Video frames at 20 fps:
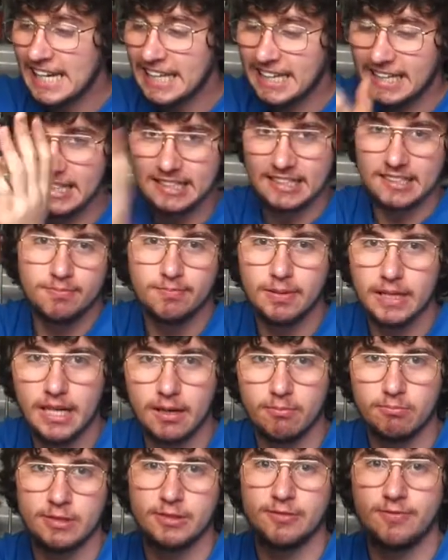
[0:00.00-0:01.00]
This
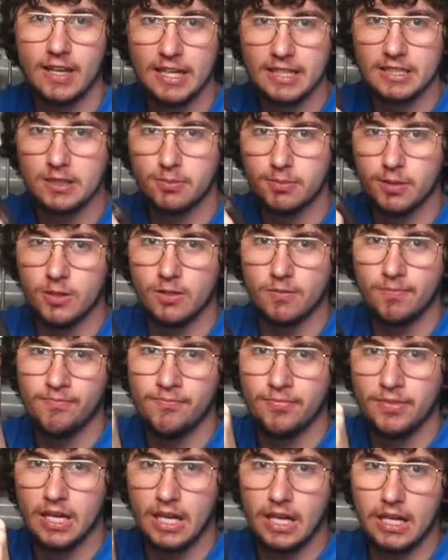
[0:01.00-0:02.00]
becomes flexible,
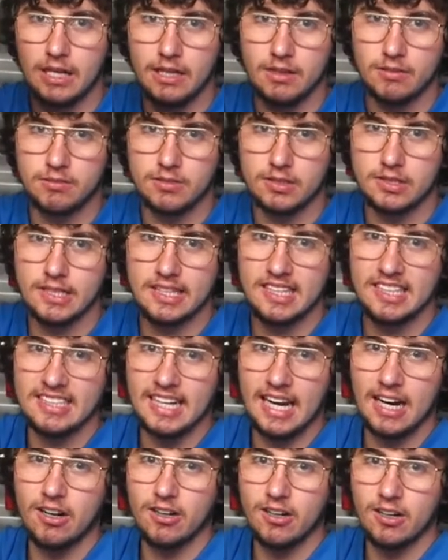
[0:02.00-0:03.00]
they sit it
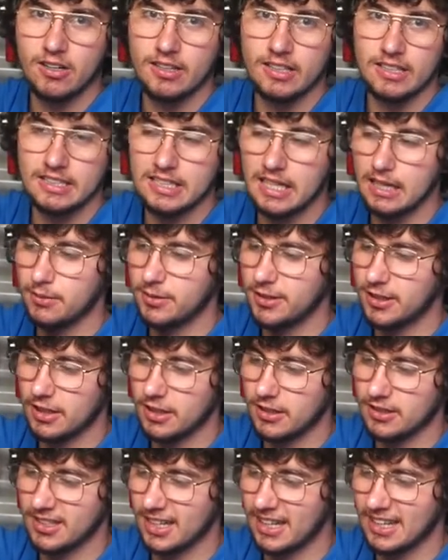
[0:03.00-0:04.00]
down on the table, it
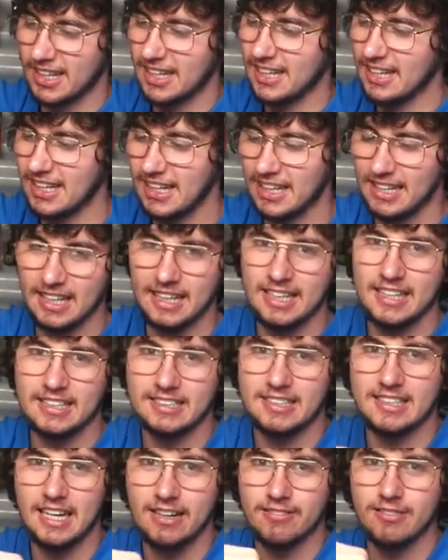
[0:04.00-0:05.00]
goes like that, and then
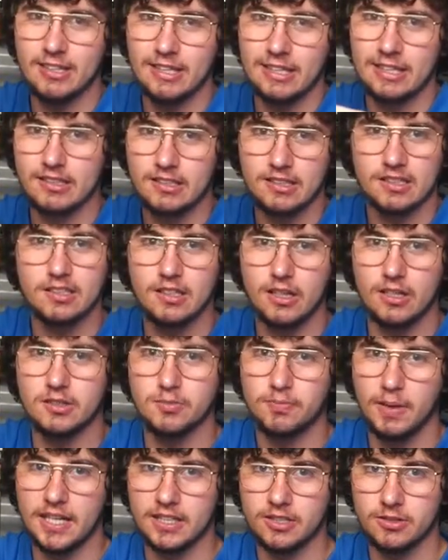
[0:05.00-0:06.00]
this never goes
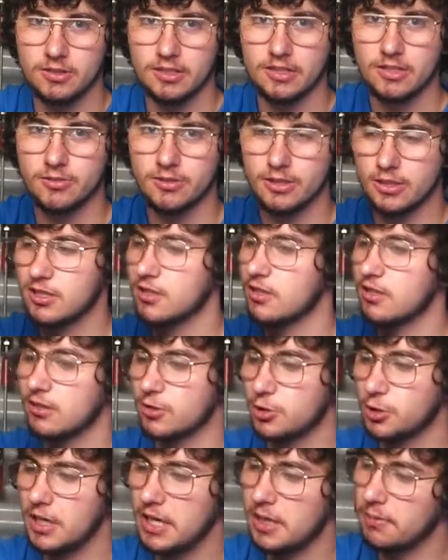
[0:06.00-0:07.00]
back to its original
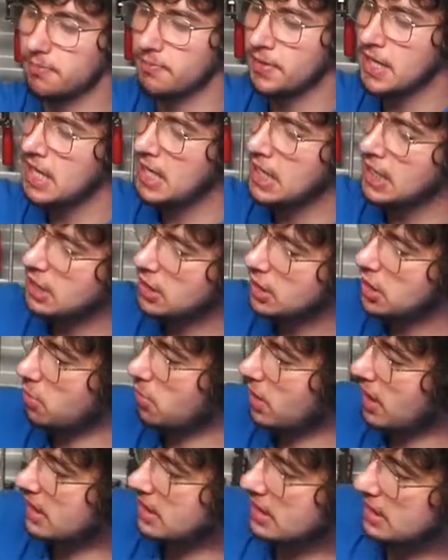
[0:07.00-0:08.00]
shape. So
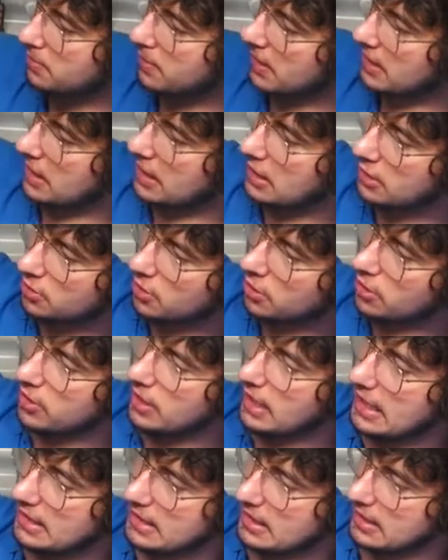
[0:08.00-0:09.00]
what I typically do
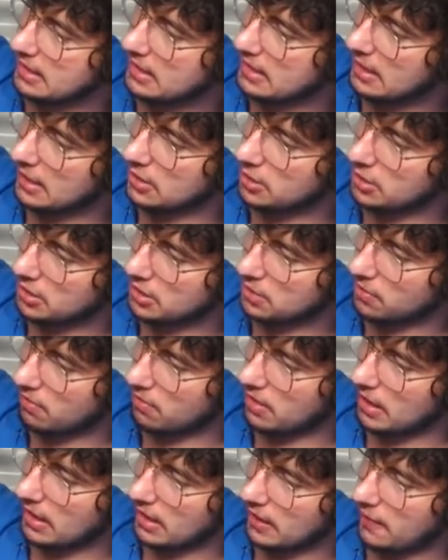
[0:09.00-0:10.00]
is, instead of just
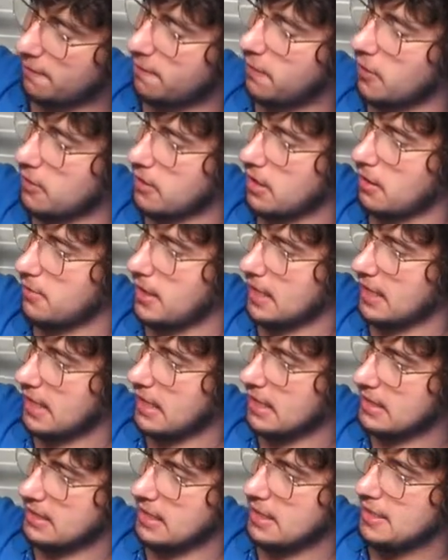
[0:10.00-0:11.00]
letting it fold up like
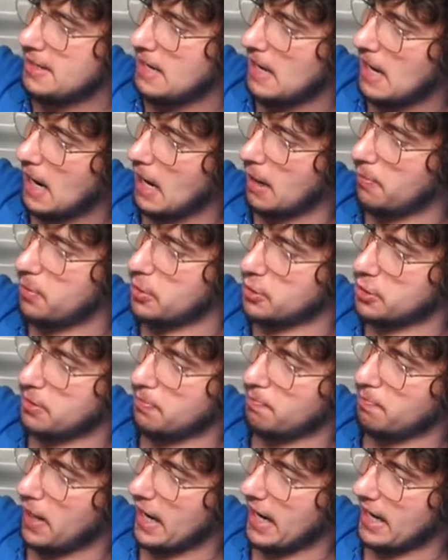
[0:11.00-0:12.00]
this, I push
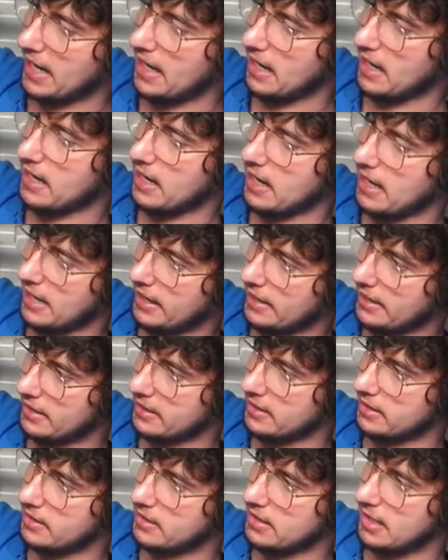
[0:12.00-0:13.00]
it back
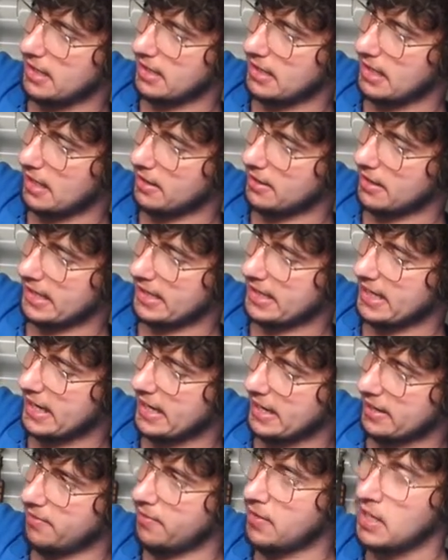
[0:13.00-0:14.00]
and sit it down like
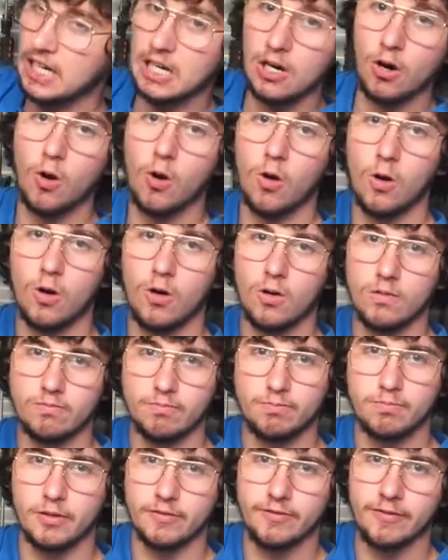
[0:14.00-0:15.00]
that. Or
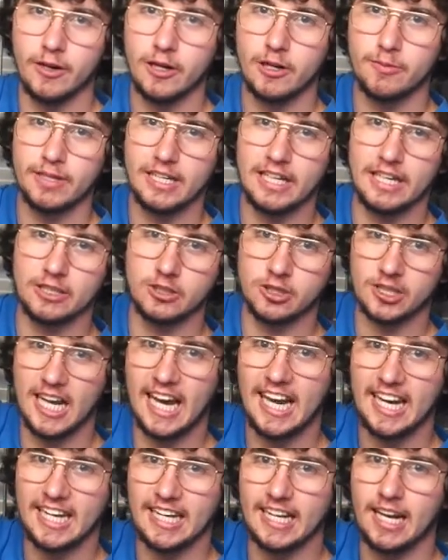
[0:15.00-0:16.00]
preferably I just
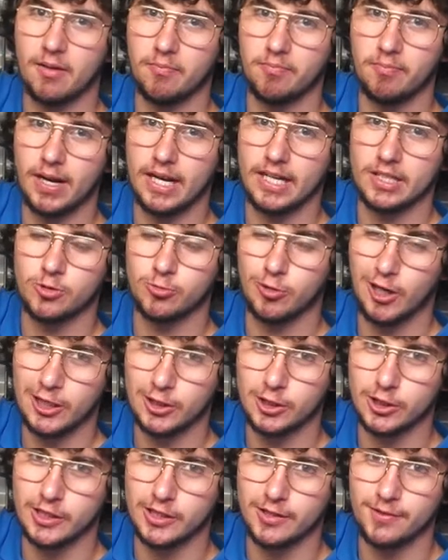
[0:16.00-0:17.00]
hang it up by its
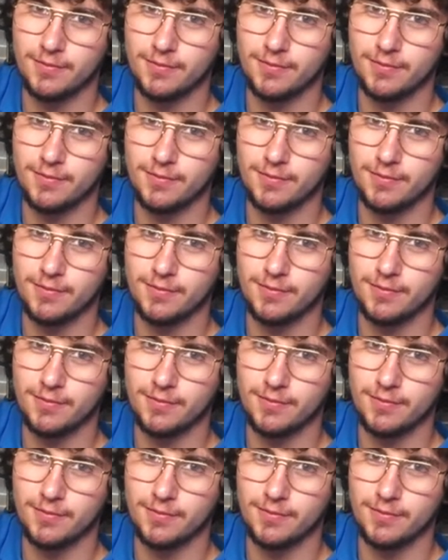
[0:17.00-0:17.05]
ratchet.